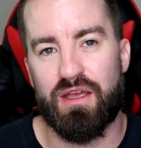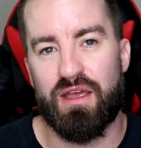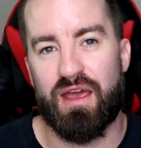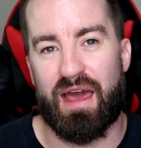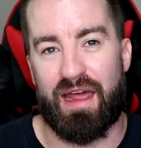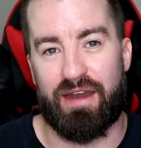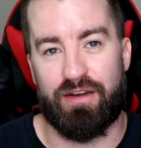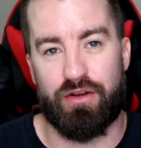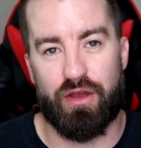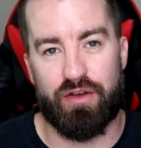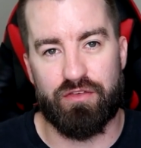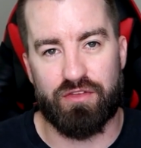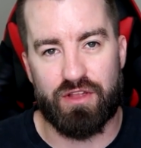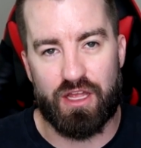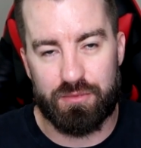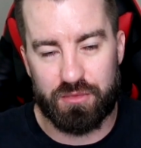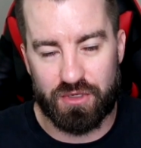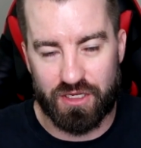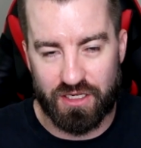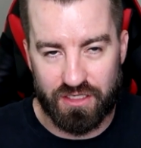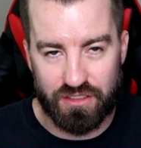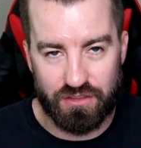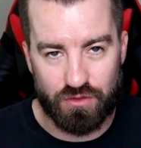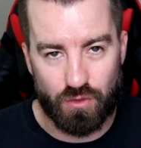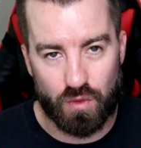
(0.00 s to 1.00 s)
I know I have
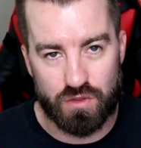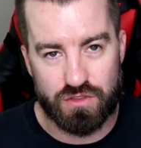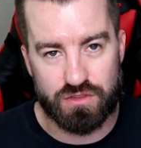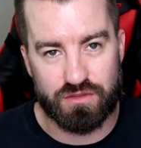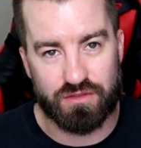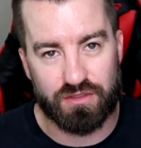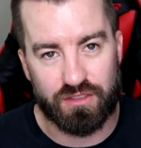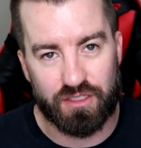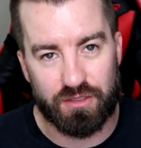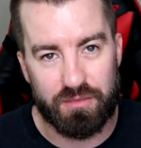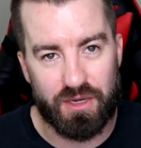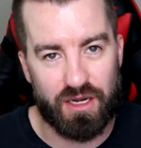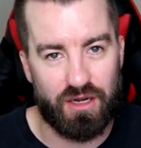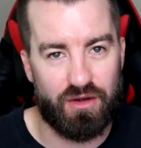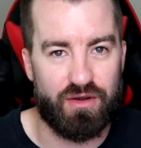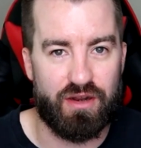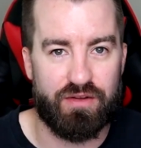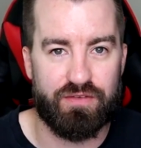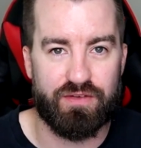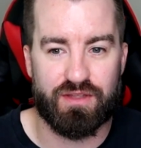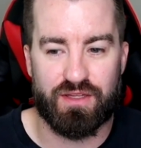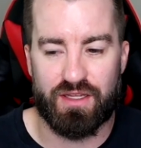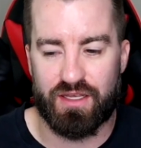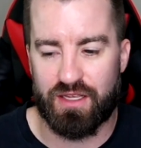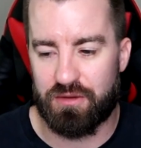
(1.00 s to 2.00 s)
Lamborghini doors on the Camaro and
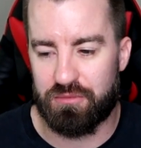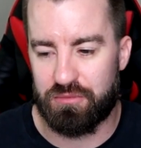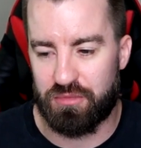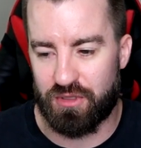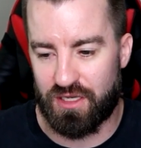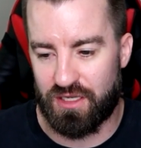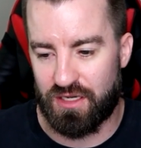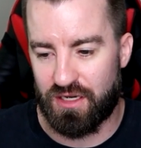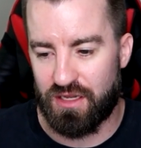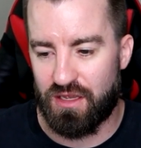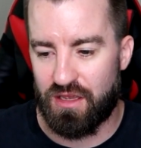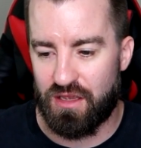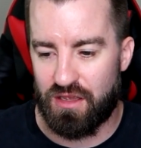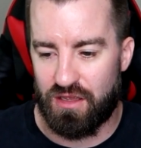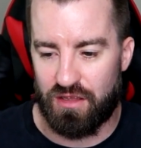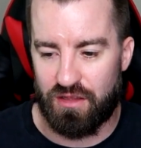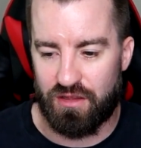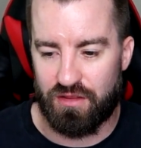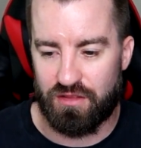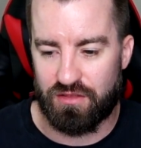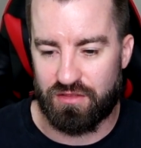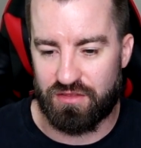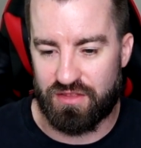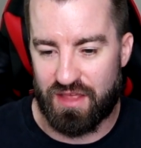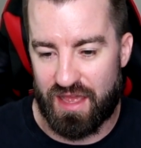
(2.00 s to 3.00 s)
everything, but
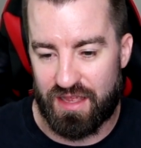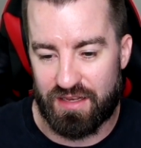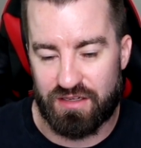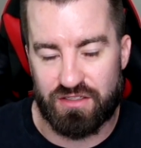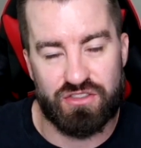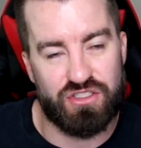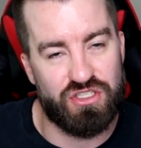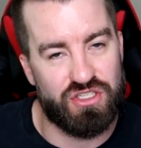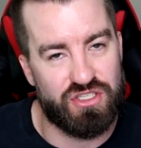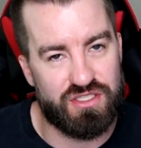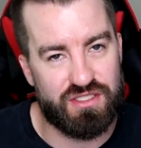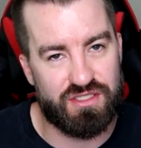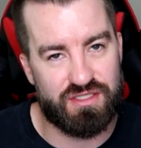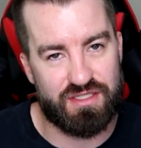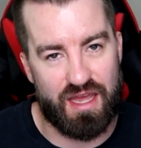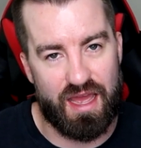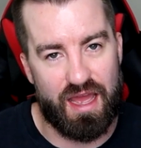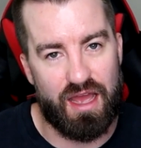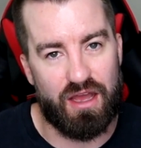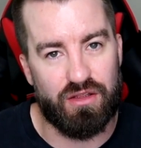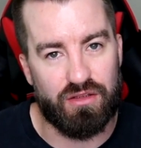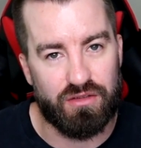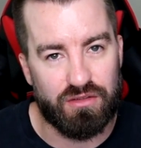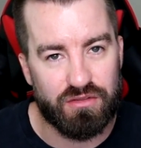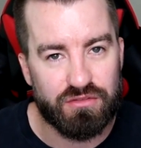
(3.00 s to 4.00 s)
that
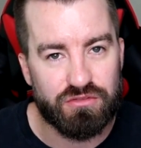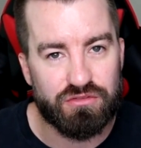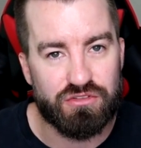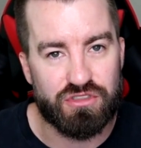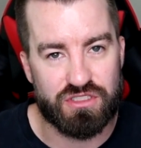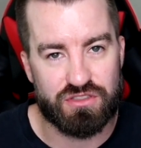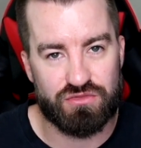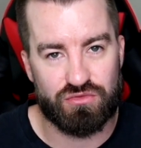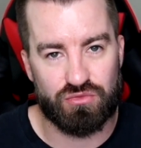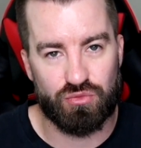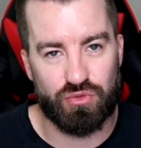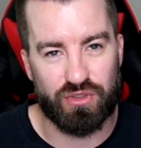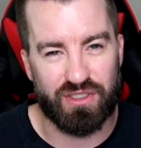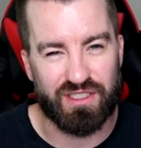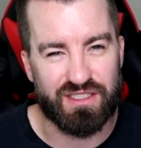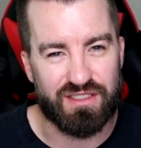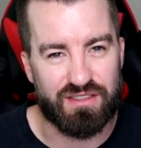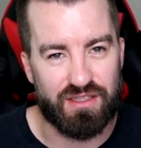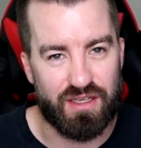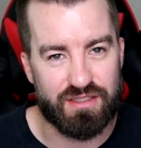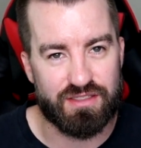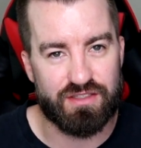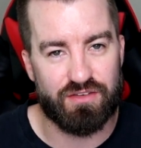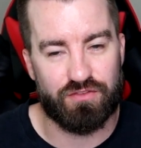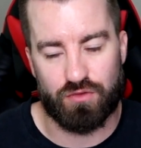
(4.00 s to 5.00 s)
style just really
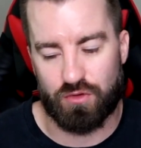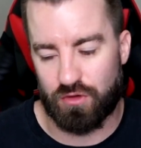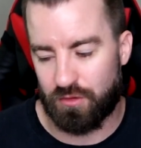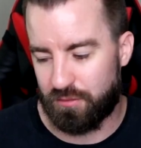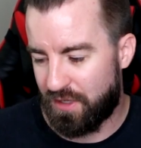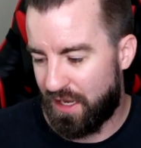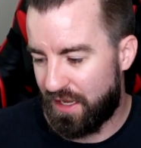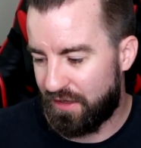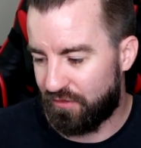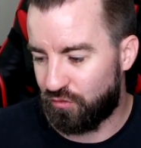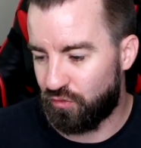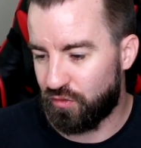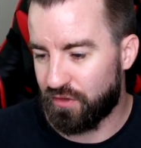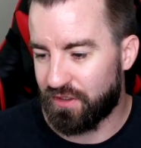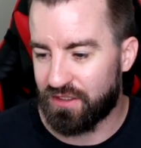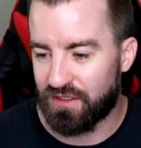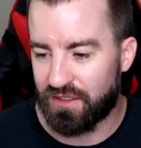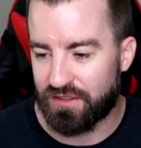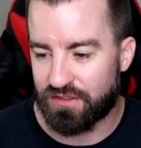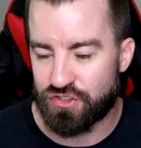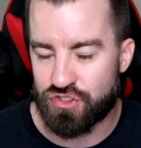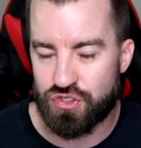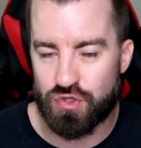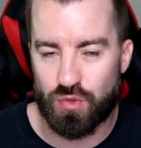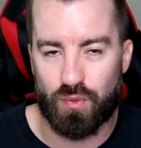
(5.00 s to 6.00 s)
does it for me. I really
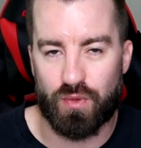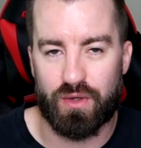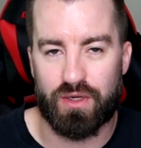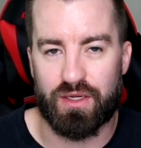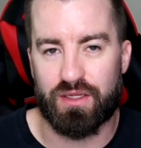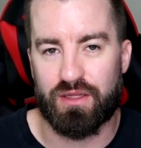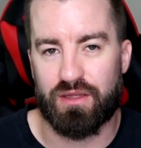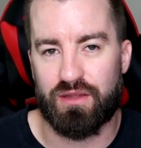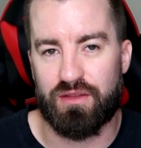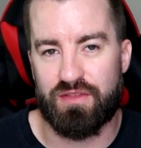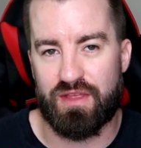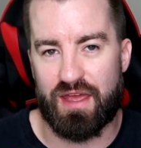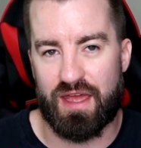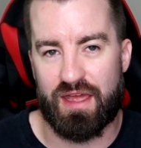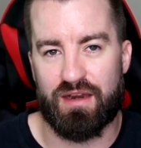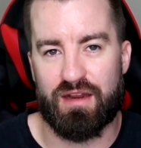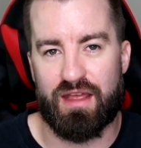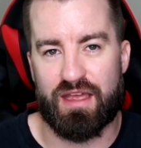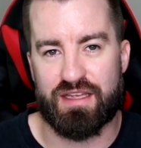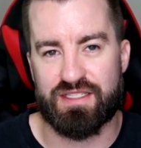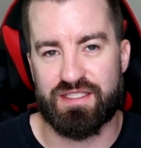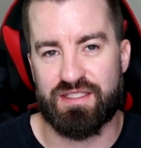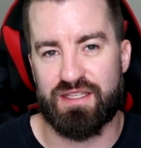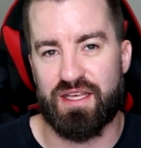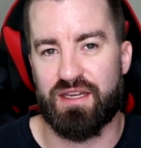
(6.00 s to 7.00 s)
enjoy that
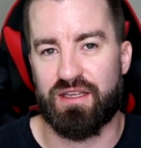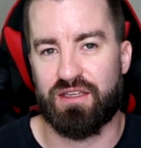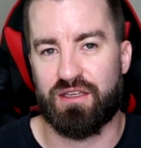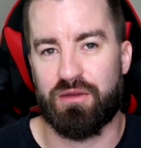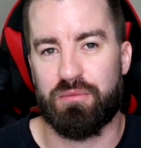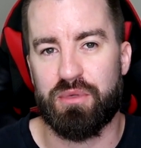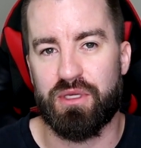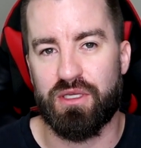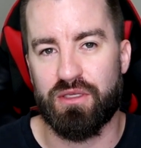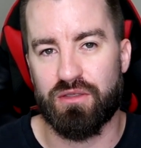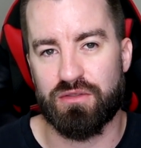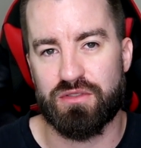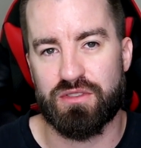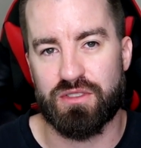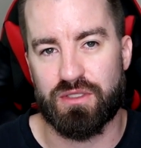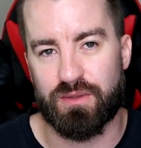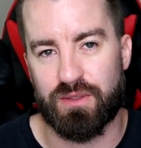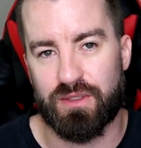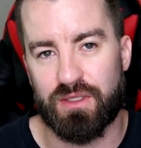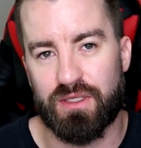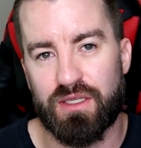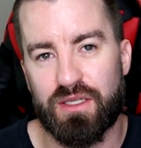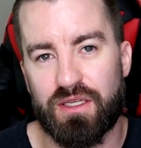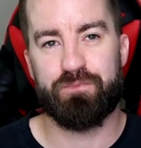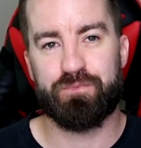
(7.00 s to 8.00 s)
aesthetic appeal to it.